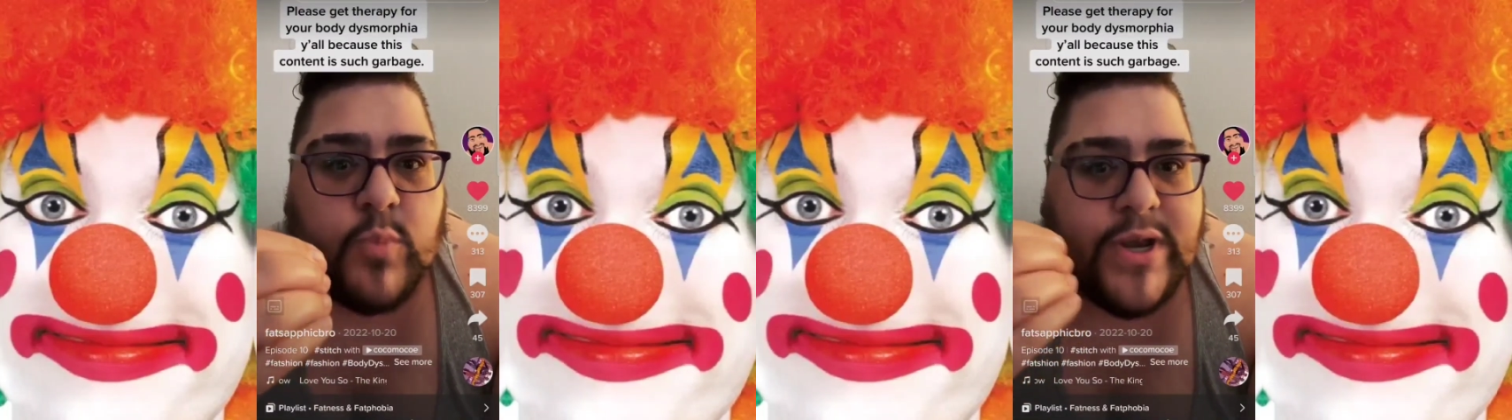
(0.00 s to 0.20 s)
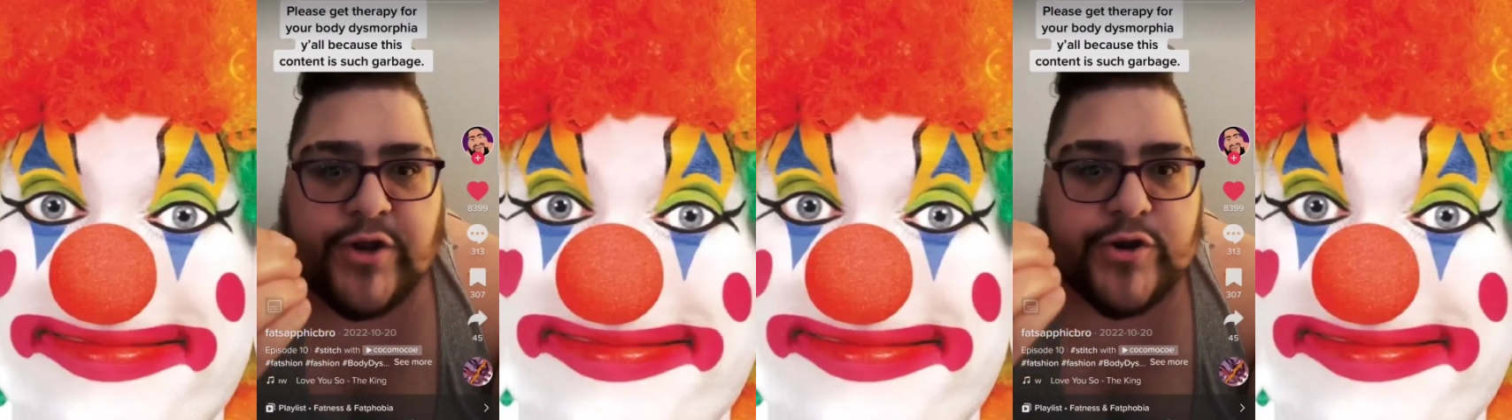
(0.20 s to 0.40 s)

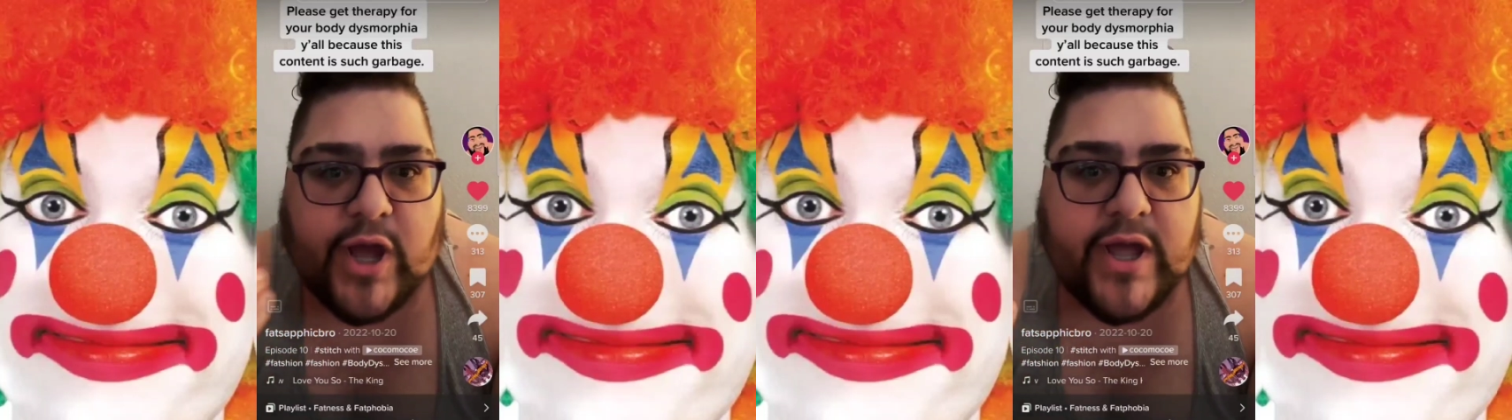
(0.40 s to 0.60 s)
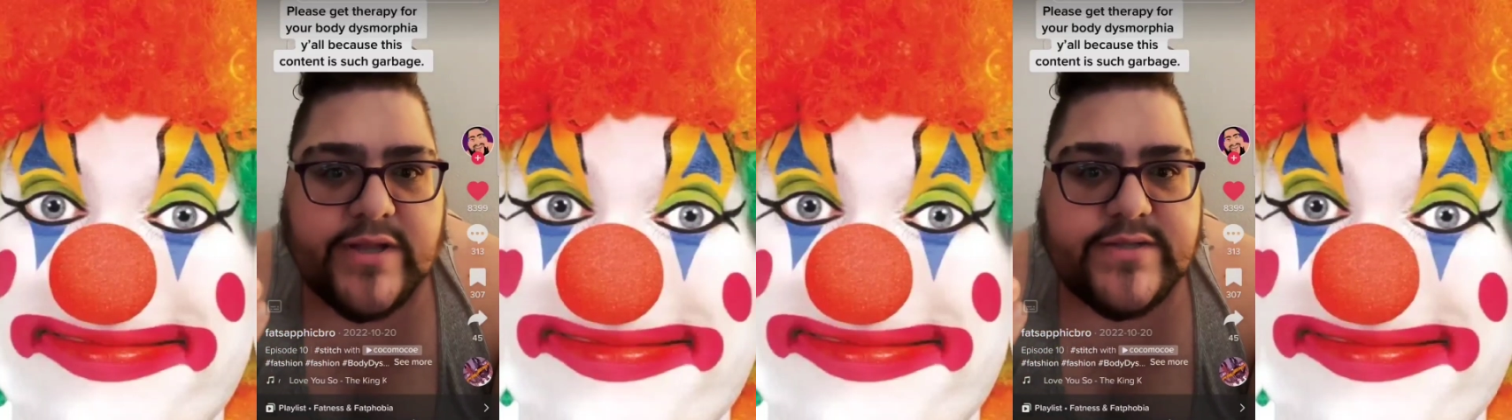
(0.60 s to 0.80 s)
when you're
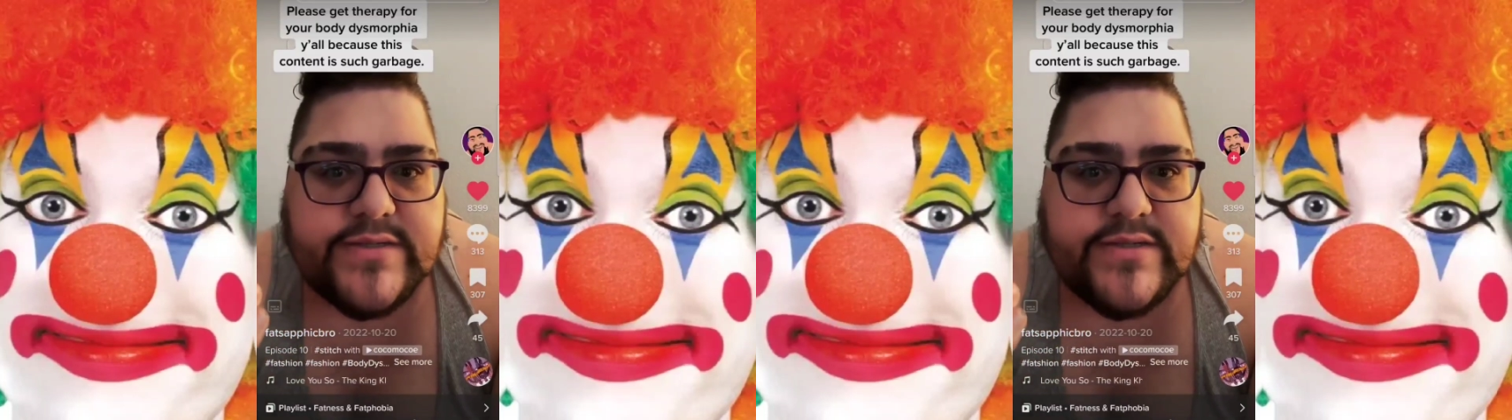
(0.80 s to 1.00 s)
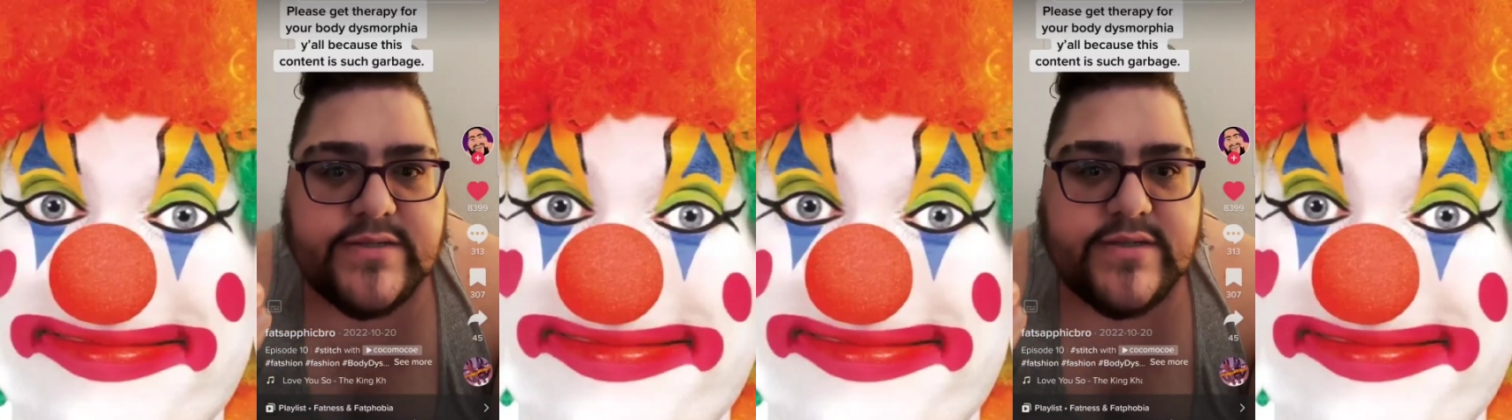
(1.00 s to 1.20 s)

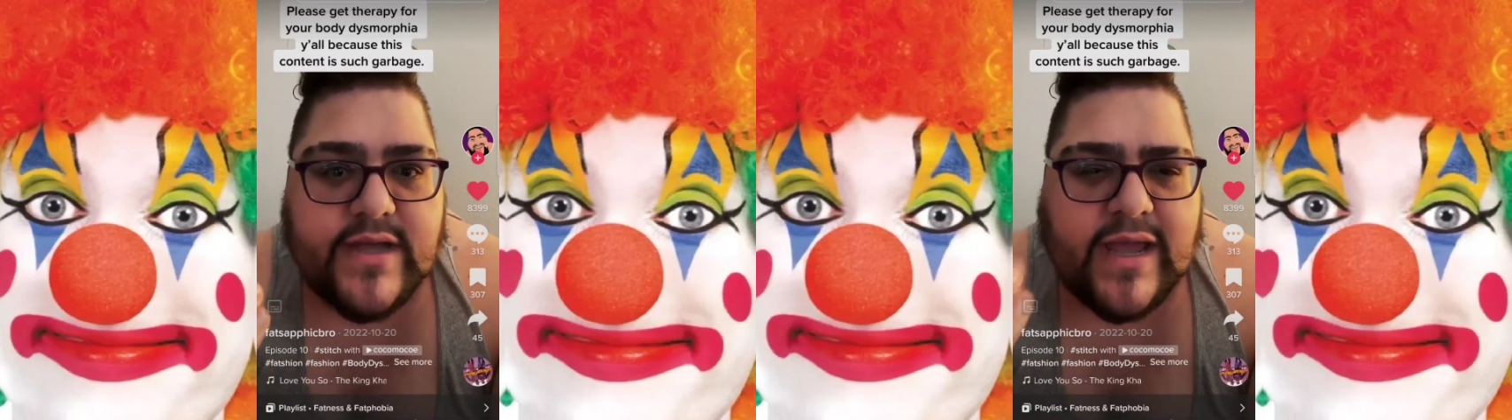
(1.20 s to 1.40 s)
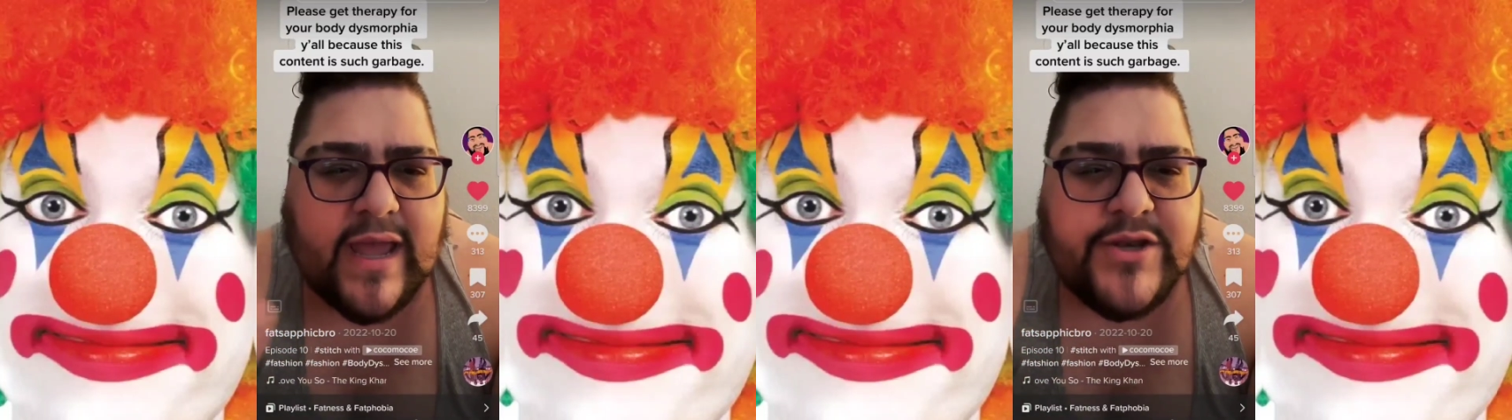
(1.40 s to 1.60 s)
not?
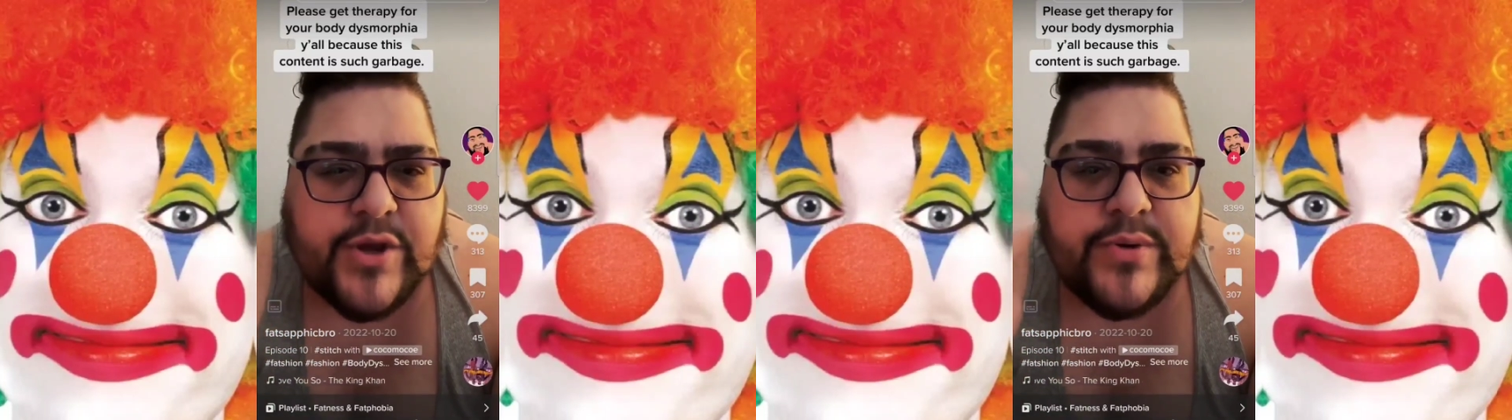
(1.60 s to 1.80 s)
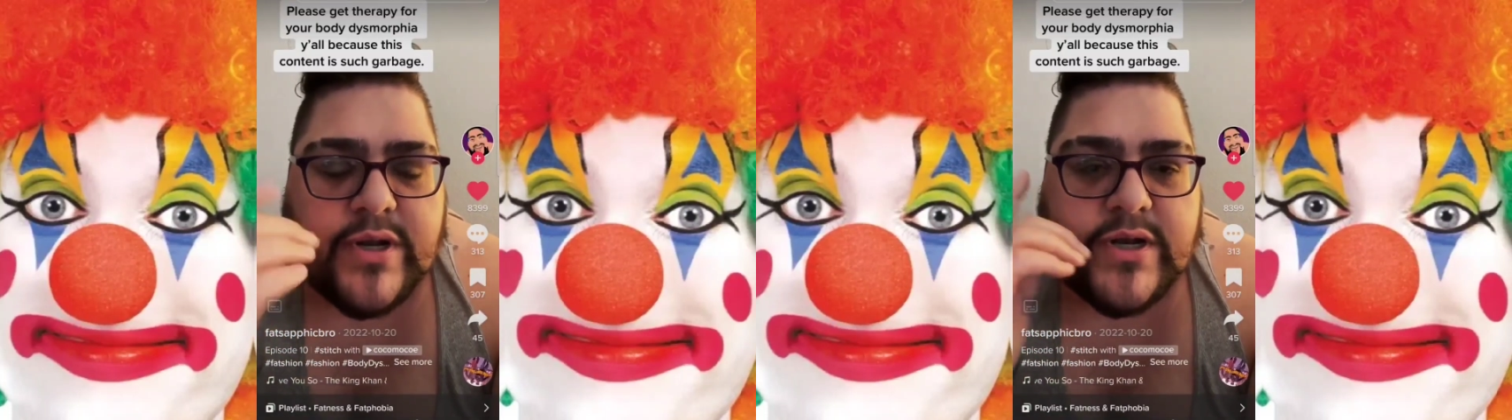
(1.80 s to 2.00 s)
I
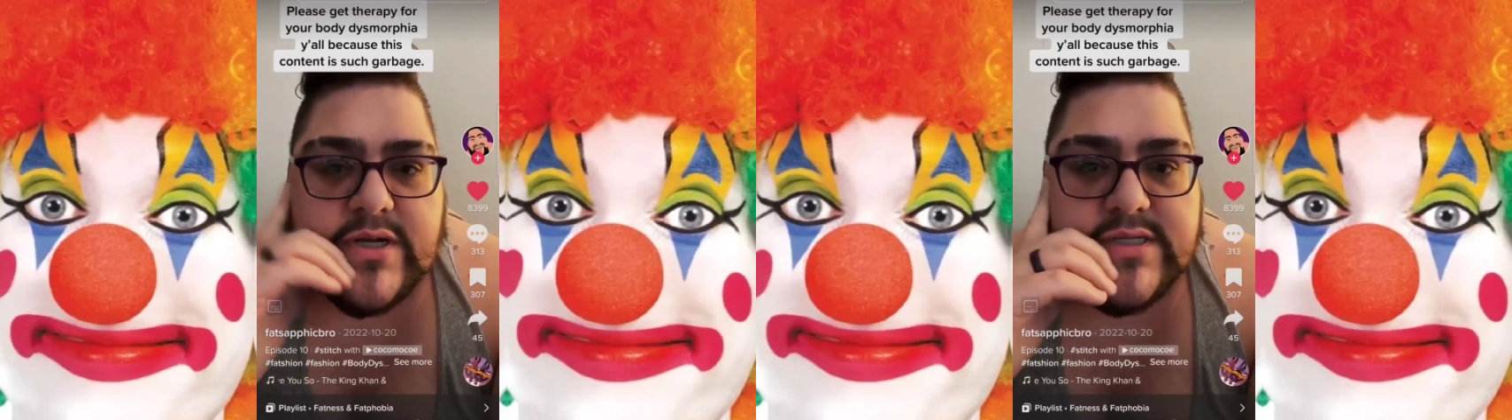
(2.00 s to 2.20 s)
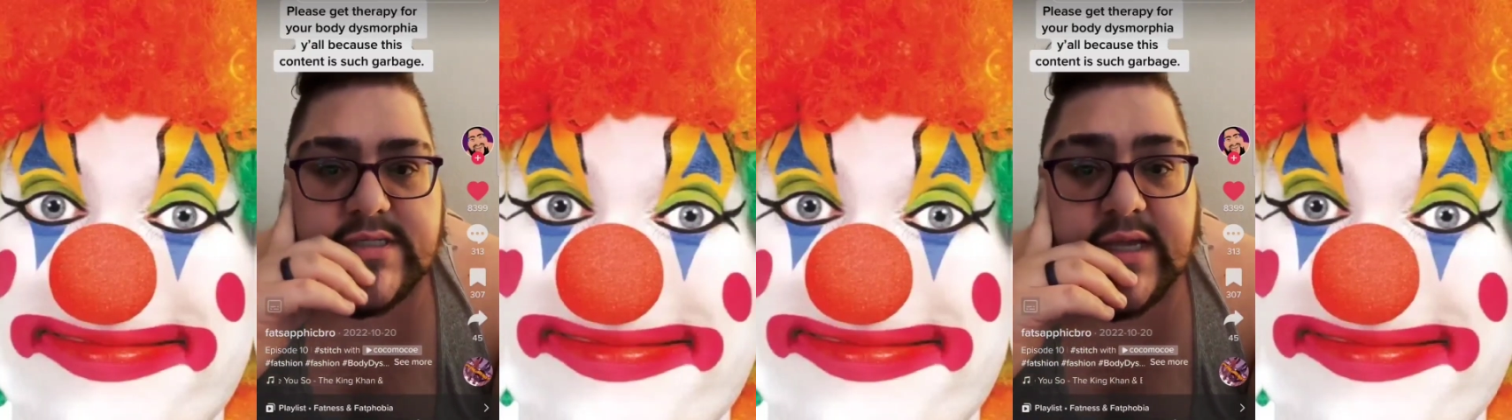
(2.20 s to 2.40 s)
don't
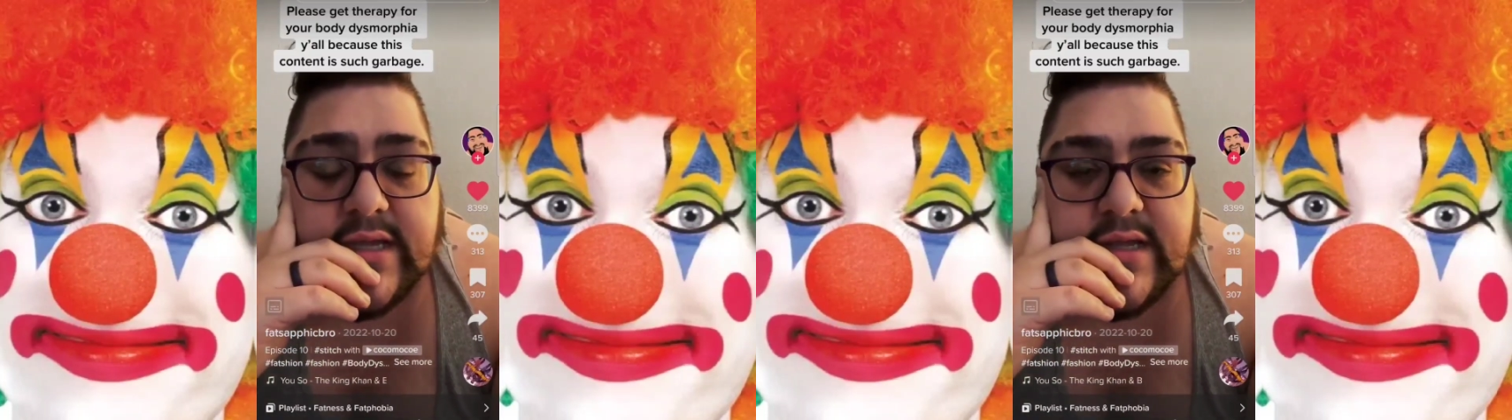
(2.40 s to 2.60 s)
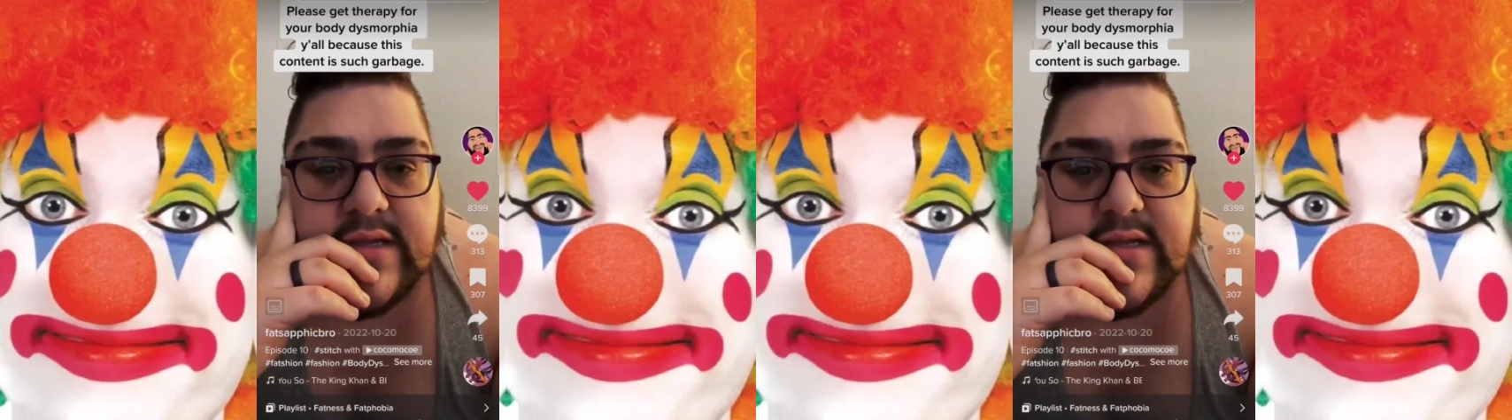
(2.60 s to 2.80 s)

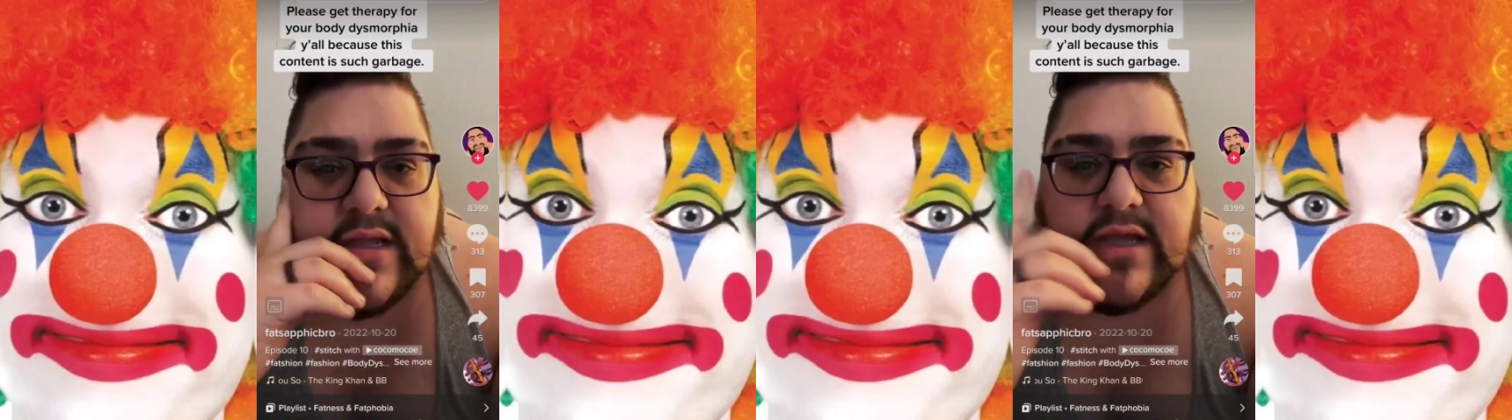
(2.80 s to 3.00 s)
understand.